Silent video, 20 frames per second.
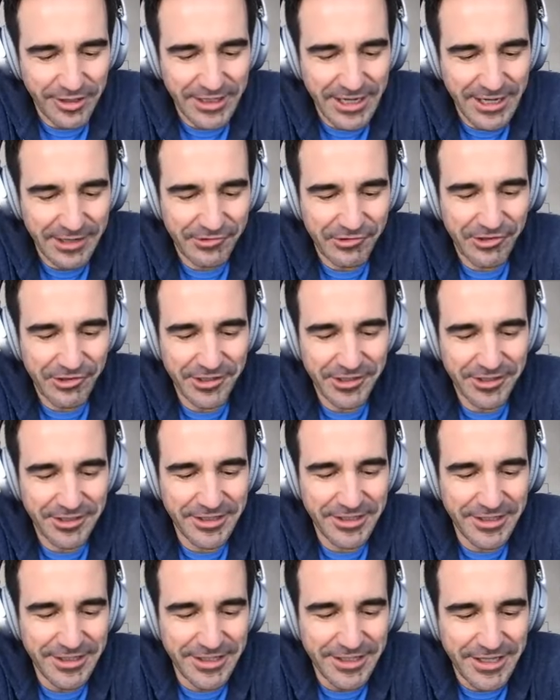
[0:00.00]
catchy
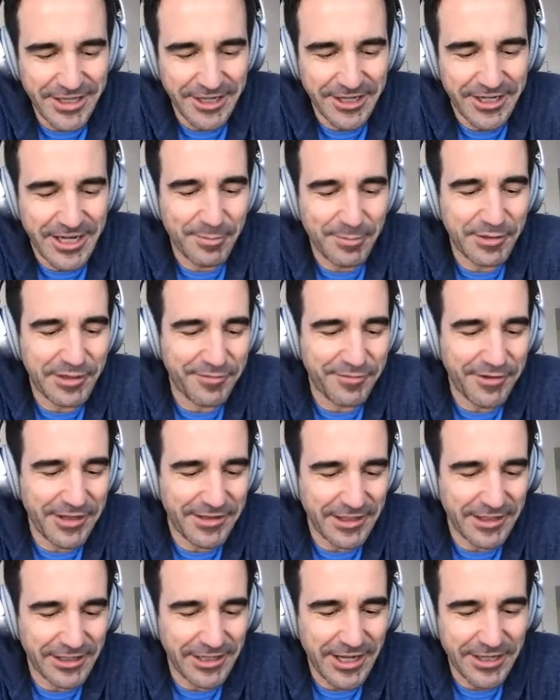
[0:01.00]
and
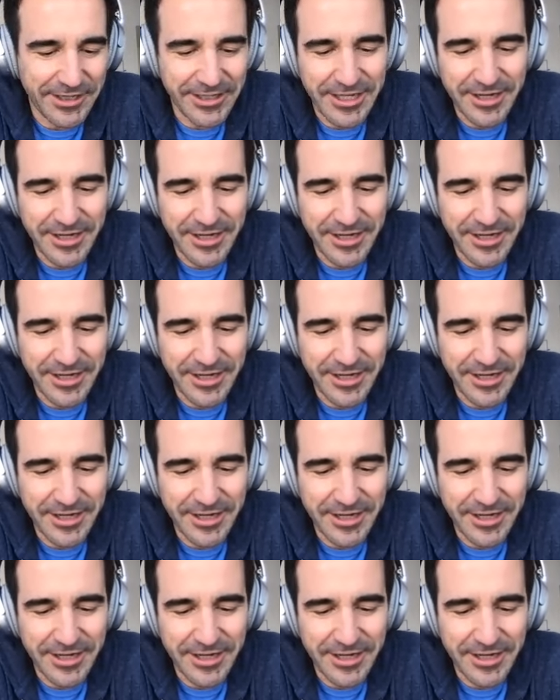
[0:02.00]
captivating line.